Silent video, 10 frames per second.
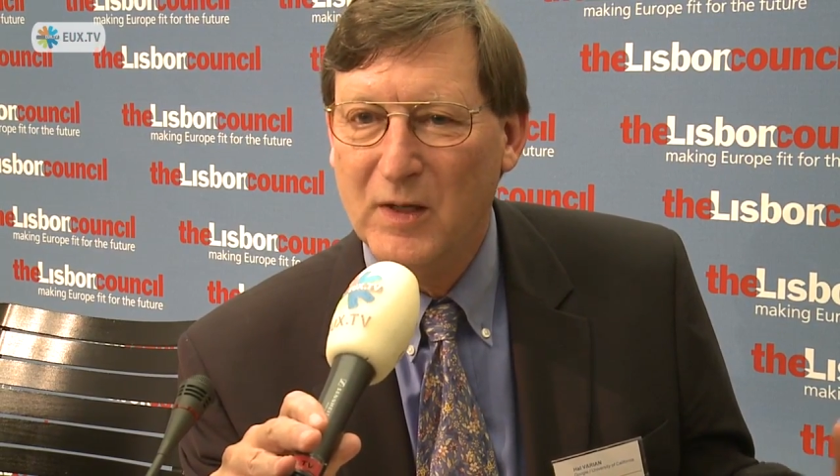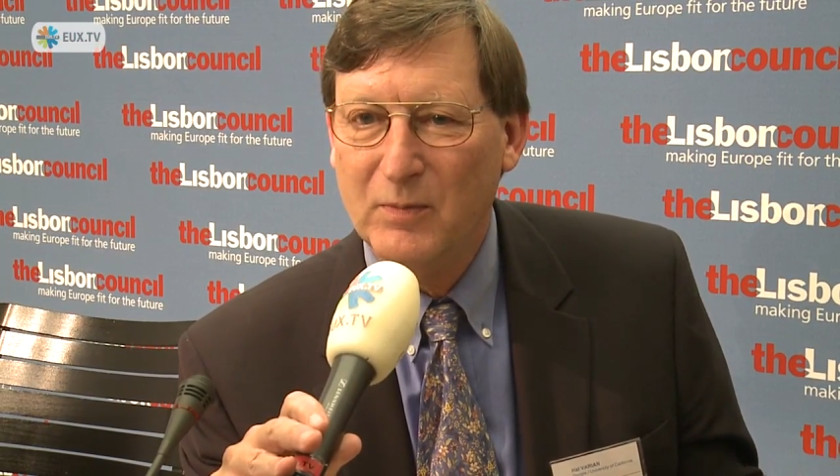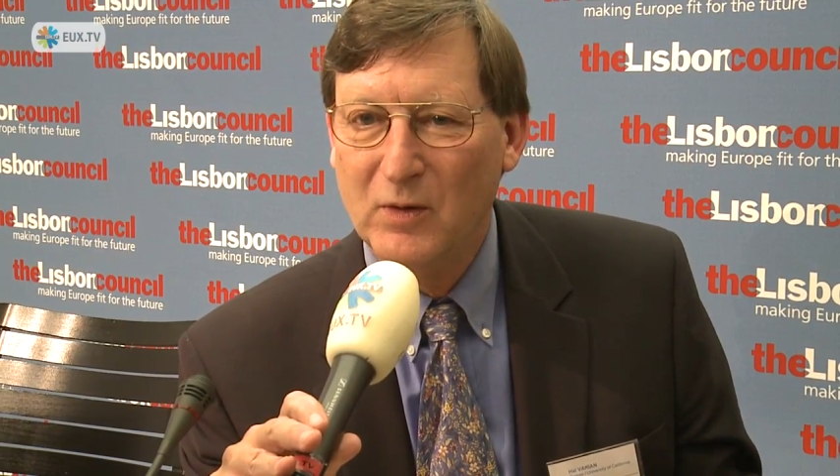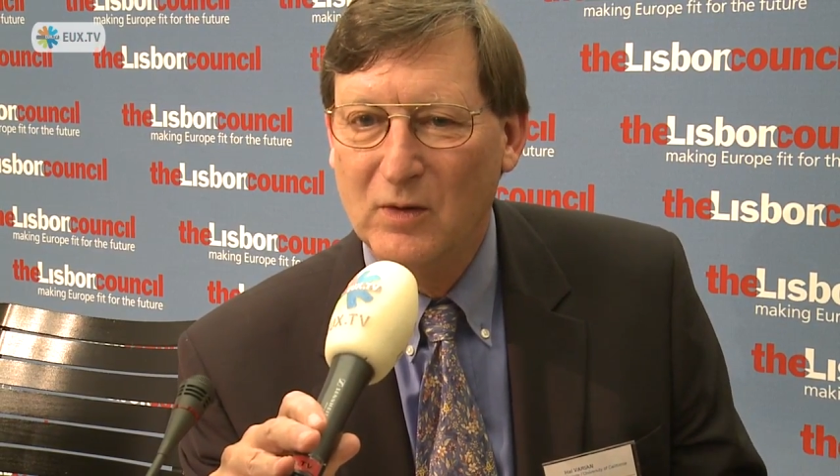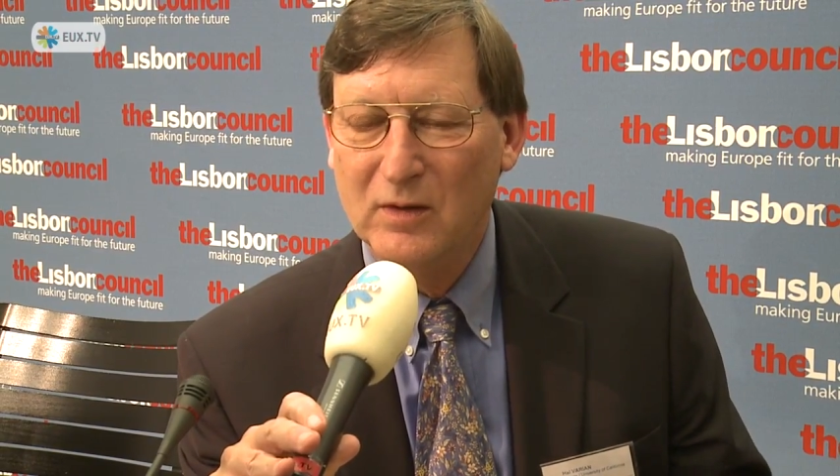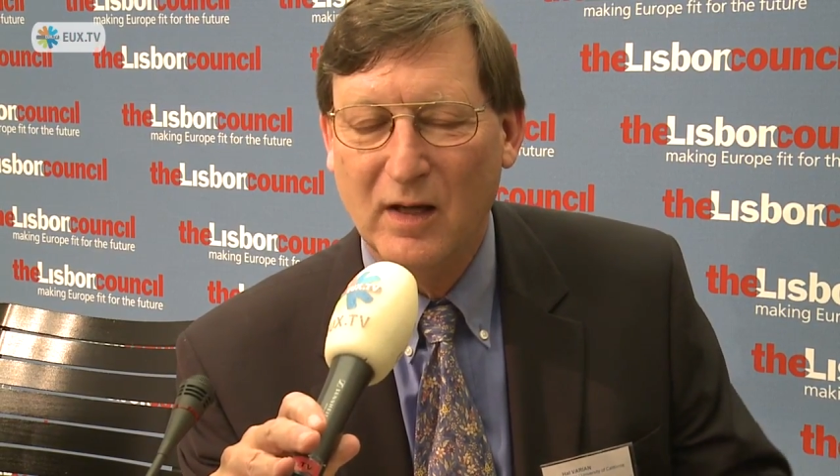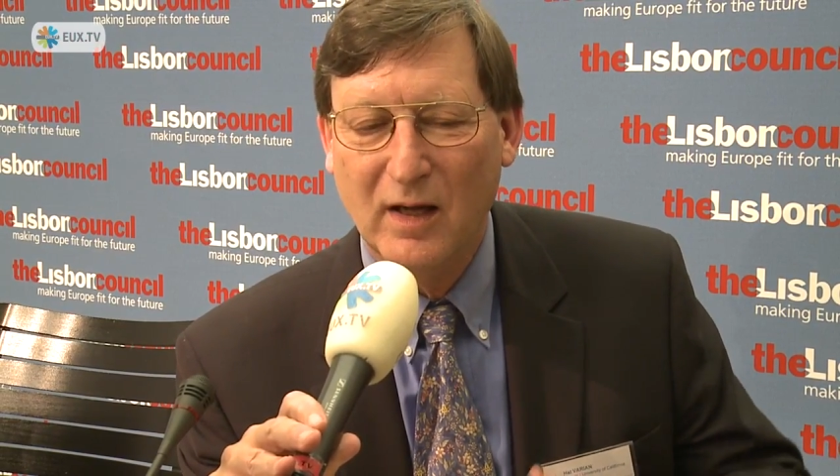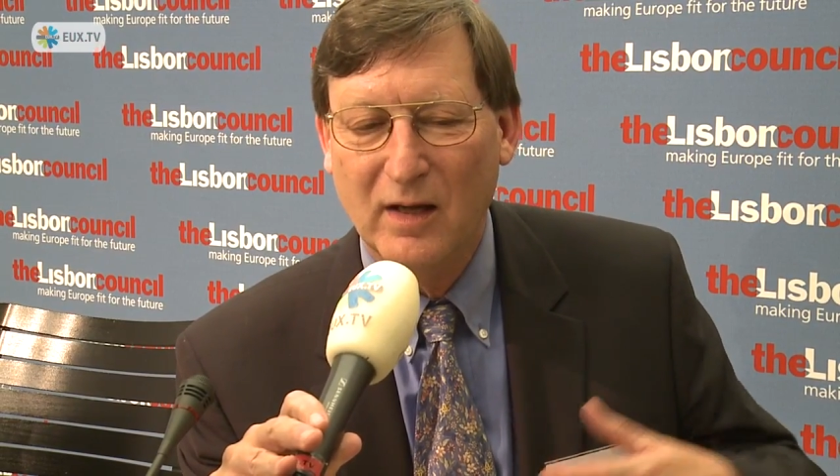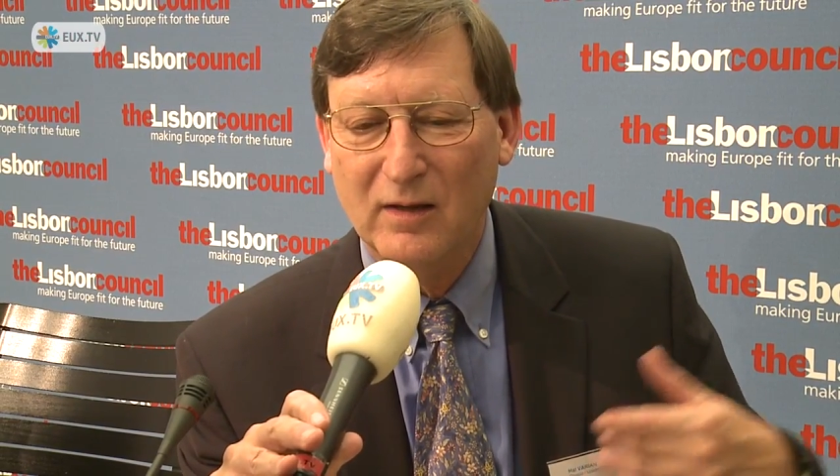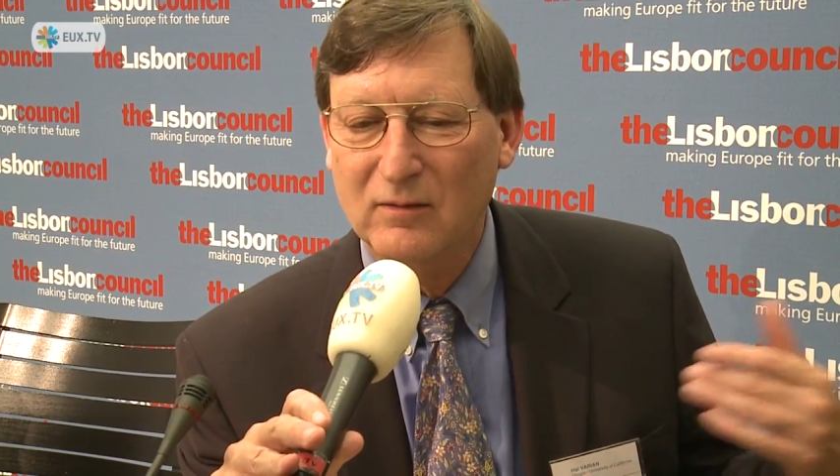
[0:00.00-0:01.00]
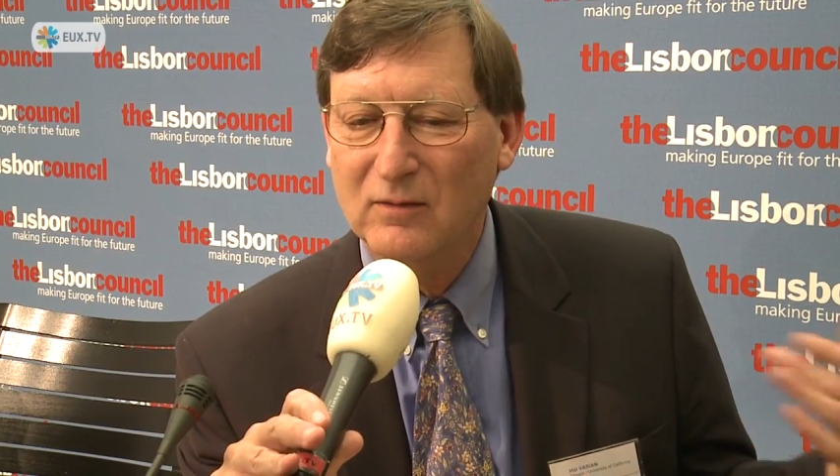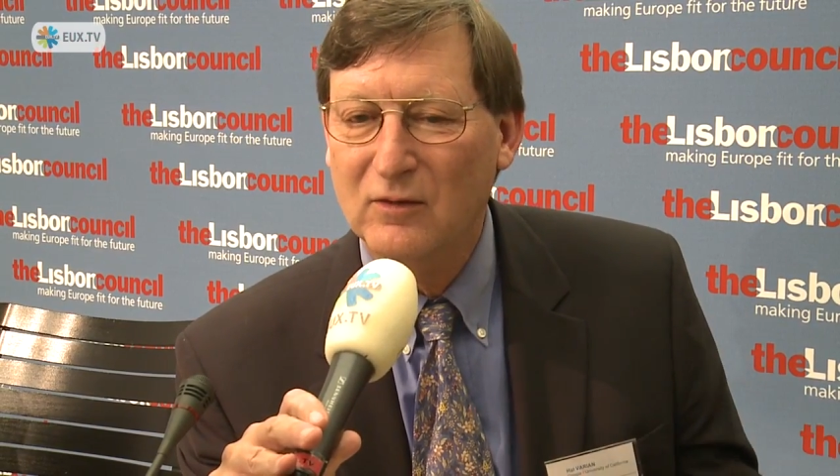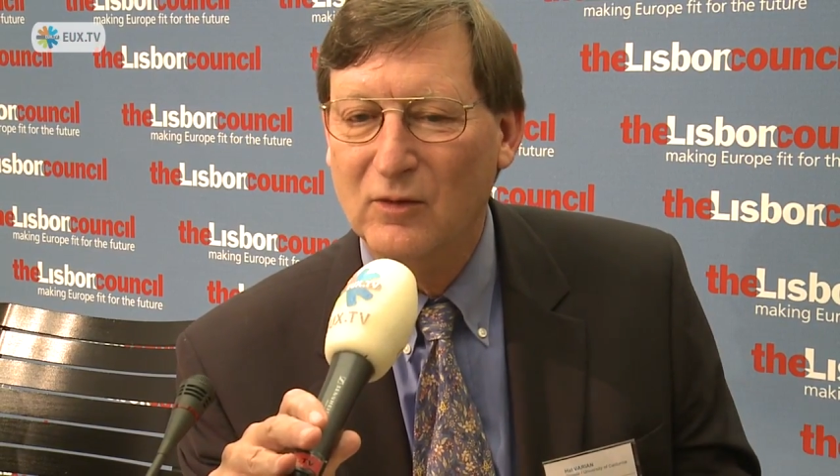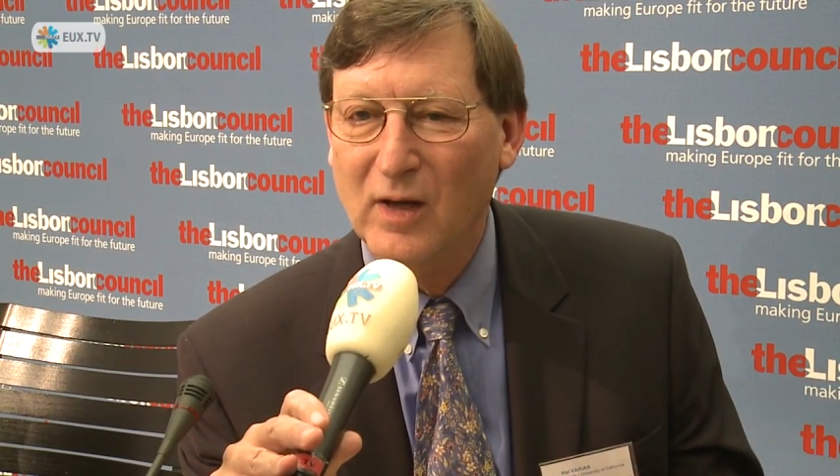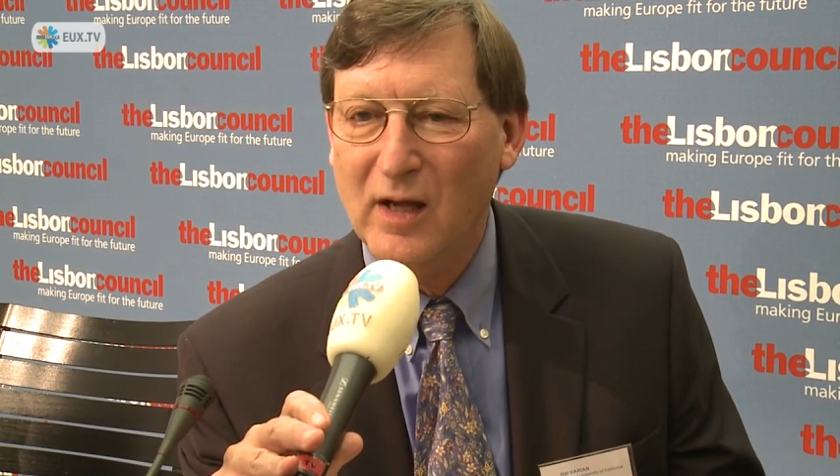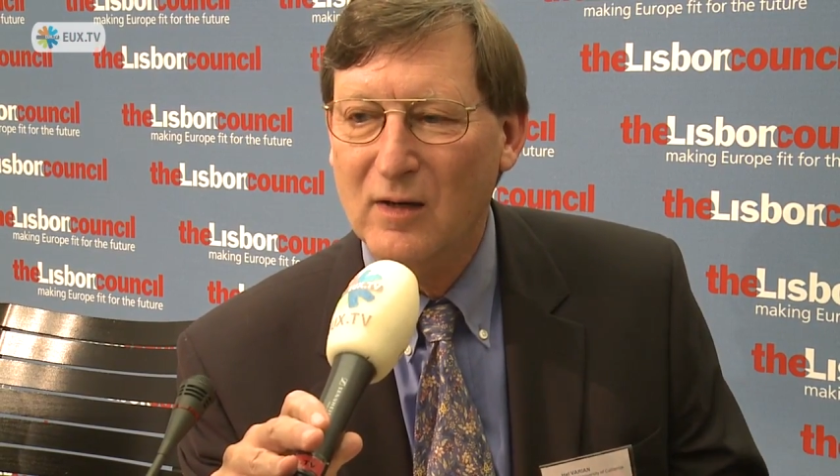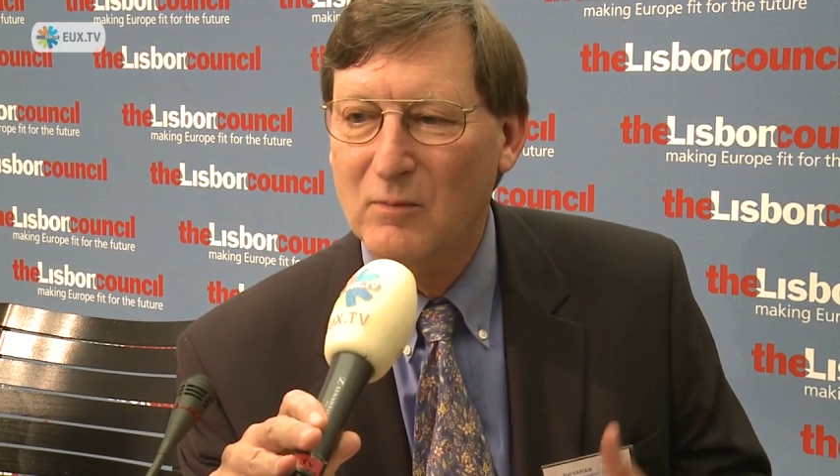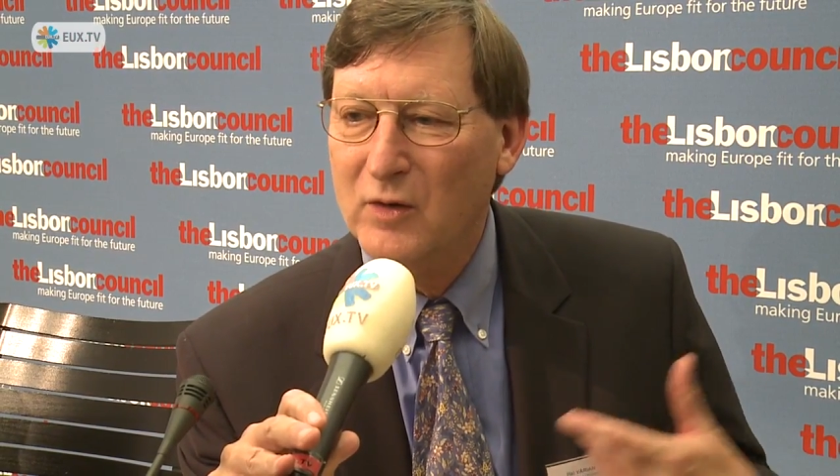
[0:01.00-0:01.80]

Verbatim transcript: people can create a